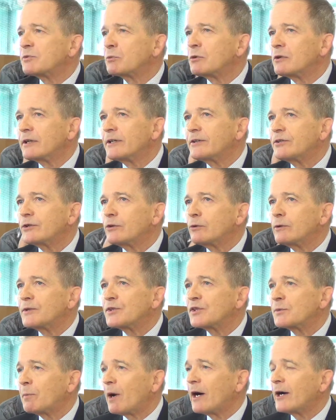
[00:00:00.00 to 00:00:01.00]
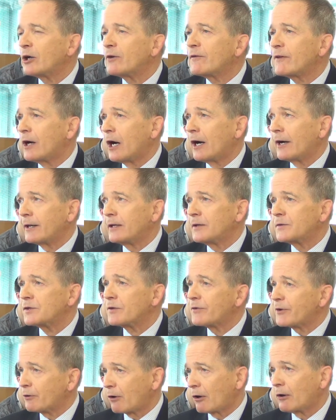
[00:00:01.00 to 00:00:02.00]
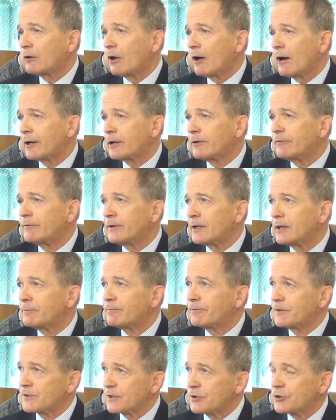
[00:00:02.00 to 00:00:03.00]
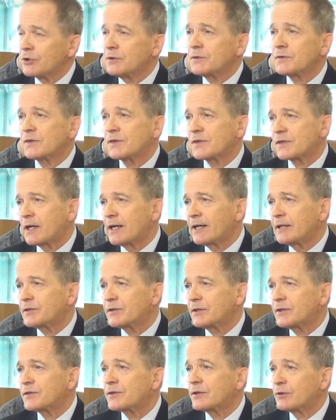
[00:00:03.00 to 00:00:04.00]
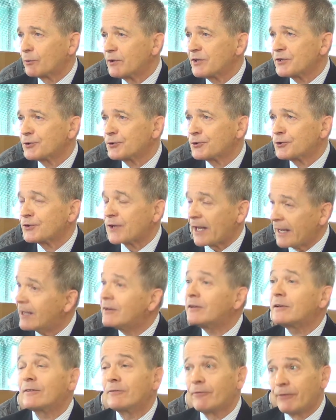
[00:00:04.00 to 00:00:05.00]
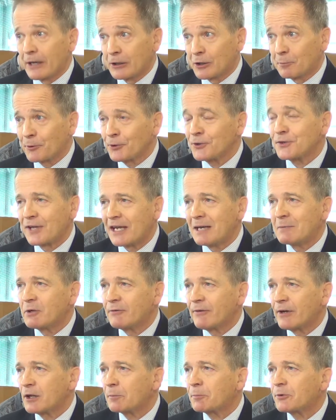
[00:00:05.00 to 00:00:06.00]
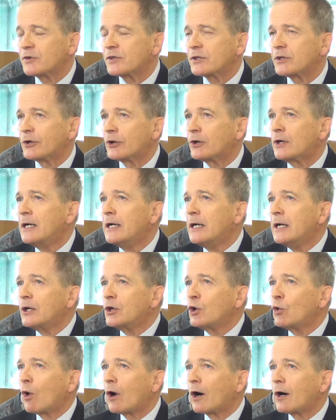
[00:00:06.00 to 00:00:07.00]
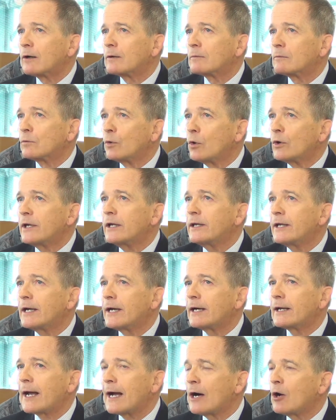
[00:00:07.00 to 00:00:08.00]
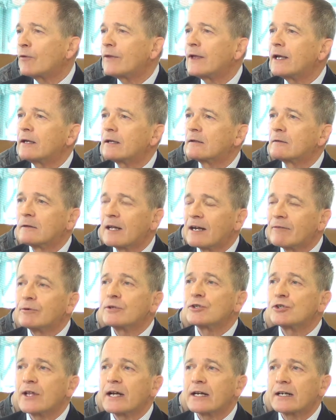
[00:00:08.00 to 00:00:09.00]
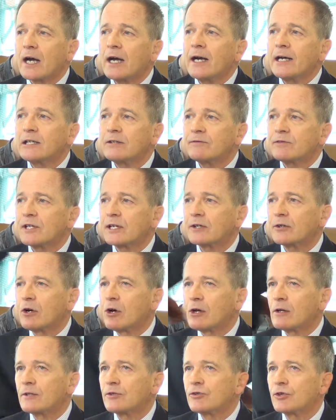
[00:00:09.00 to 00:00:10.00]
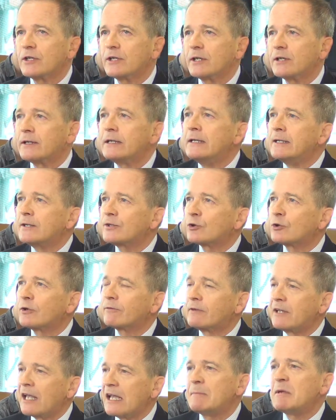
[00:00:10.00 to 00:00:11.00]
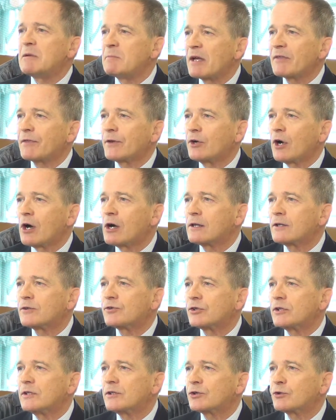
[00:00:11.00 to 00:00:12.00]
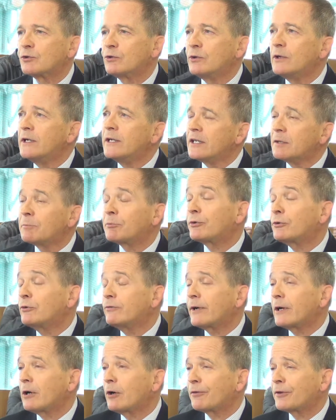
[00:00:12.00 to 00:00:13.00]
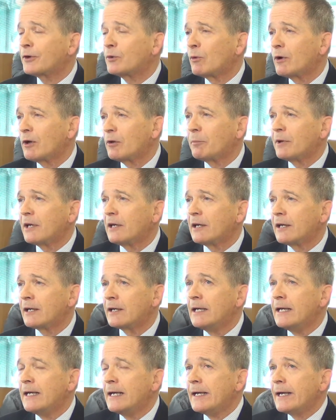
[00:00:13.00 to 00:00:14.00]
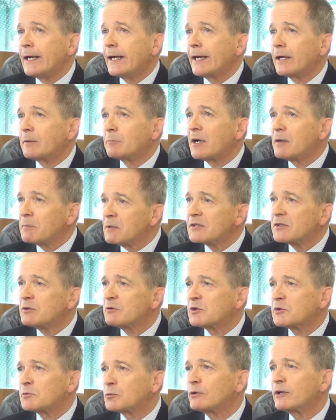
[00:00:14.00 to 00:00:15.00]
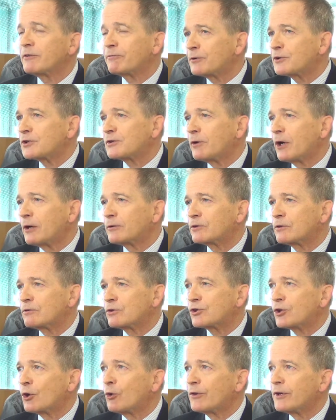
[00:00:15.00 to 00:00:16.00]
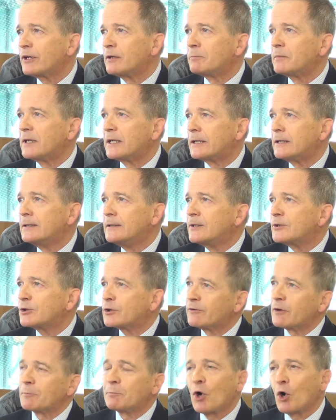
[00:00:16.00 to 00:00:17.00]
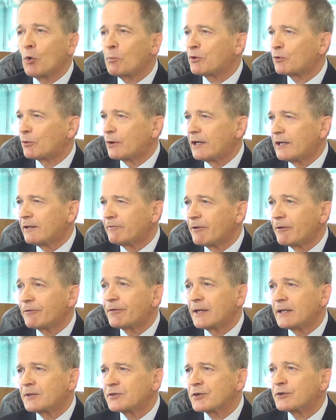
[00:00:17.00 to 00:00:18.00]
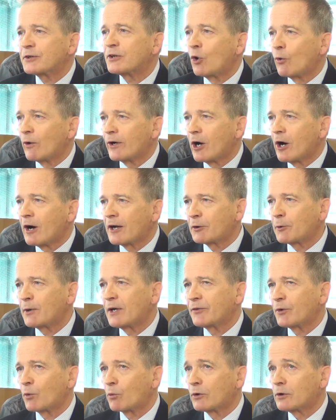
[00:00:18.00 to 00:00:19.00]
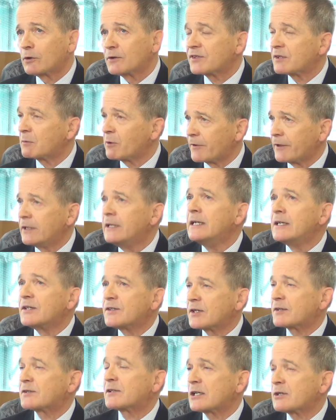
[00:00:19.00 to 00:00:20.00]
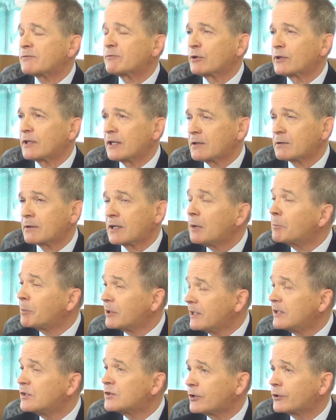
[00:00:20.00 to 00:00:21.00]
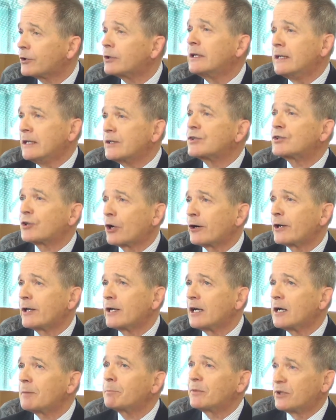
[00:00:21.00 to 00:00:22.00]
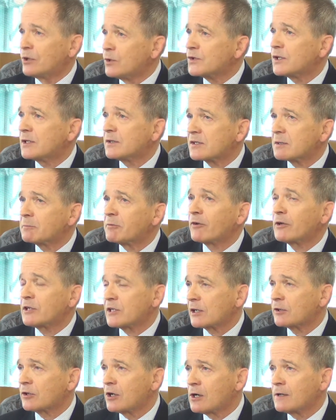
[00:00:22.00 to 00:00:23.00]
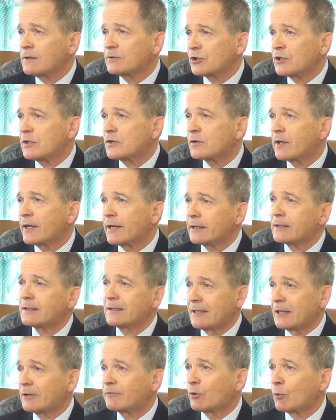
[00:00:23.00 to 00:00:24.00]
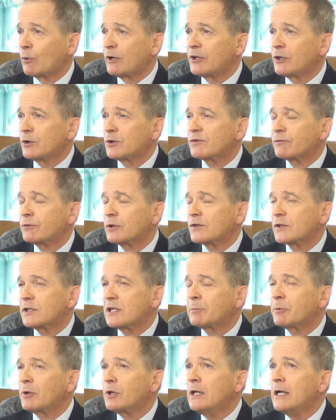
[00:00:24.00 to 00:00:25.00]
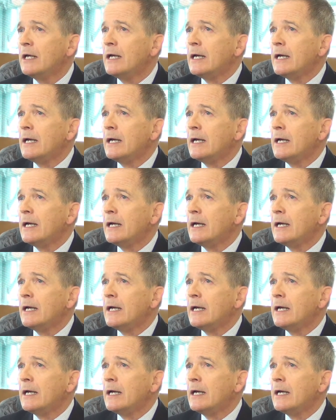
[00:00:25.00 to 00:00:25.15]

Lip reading: really to inspire the audience. That there are a lot of physicians and scientists and researchers and developers, game developers here, who are looking at how they can leverage that kind of technology and sort of gaming methodology to improve health and well-being. And my message is really, first of all, to show them sort of a potpourri of the things that are going on around the world, some of the successful companies that are starting up using some of our technologies like Kinect for Windows, for example,